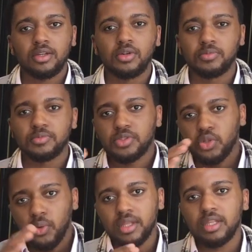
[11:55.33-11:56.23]
you know,
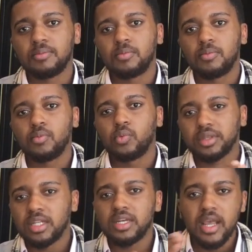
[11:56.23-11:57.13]
showing them
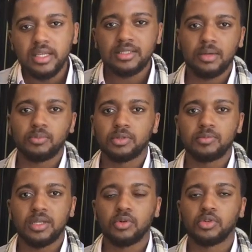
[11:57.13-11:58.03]
what the next step would be